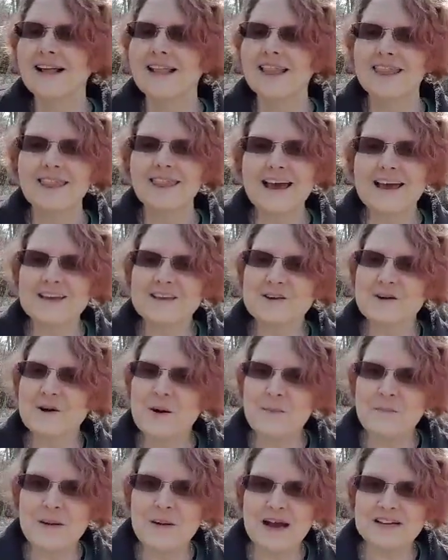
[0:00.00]
let your
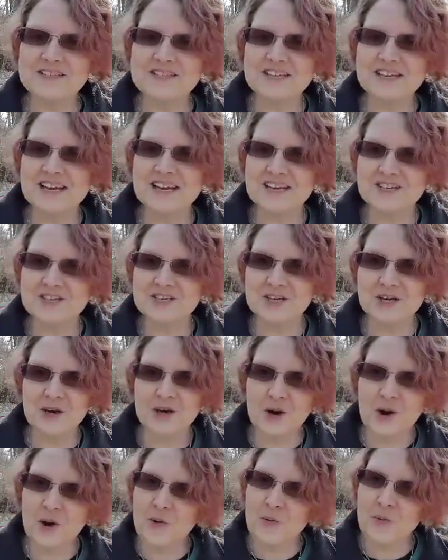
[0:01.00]

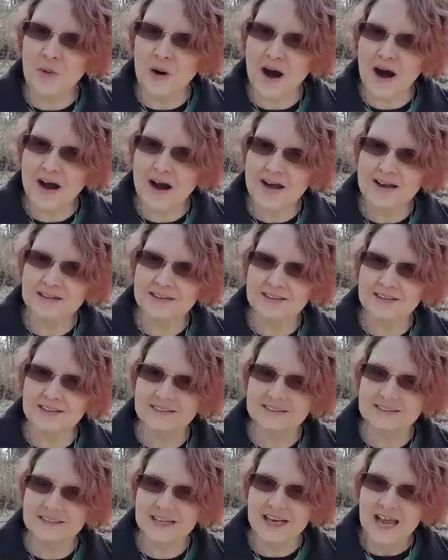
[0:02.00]
imagination go
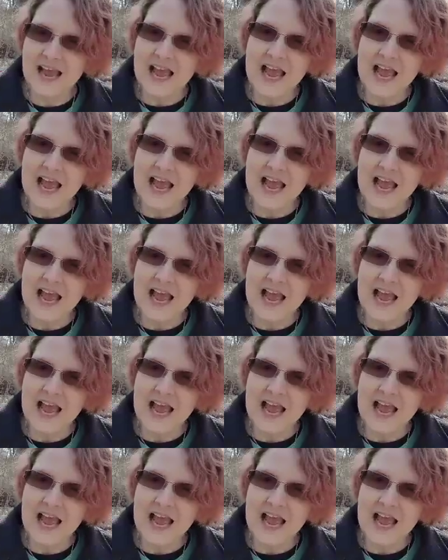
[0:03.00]
wild.